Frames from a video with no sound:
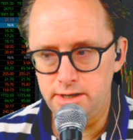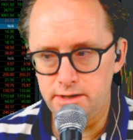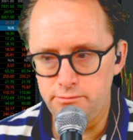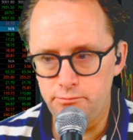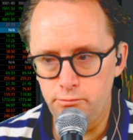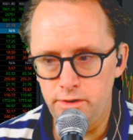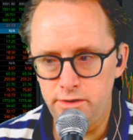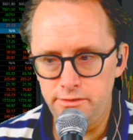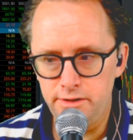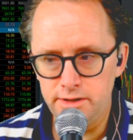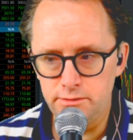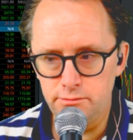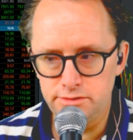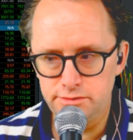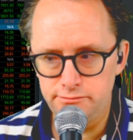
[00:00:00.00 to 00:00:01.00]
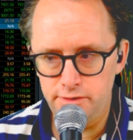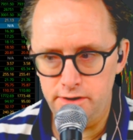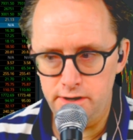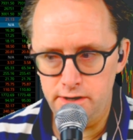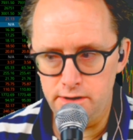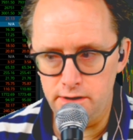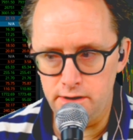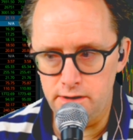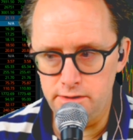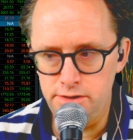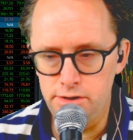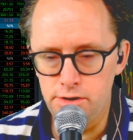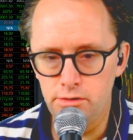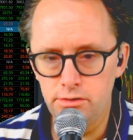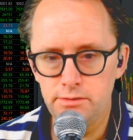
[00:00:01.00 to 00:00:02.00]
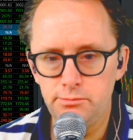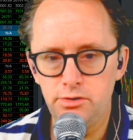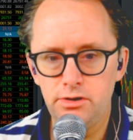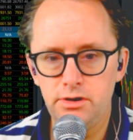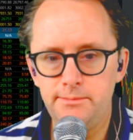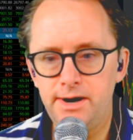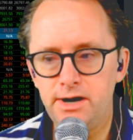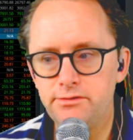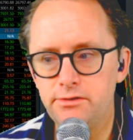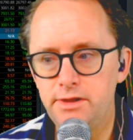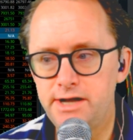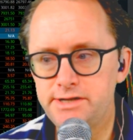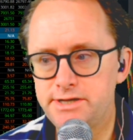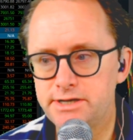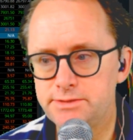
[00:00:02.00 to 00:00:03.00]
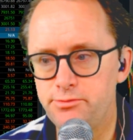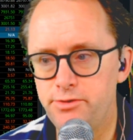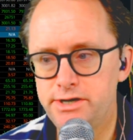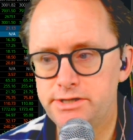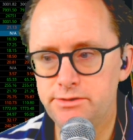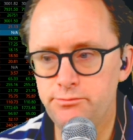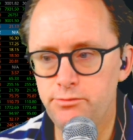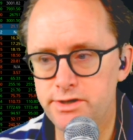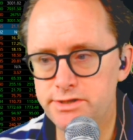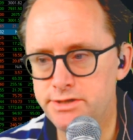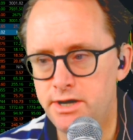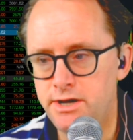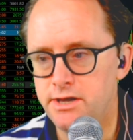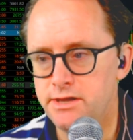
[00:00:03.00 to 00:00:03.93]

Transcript: and one thing that was very notable about the last expiration was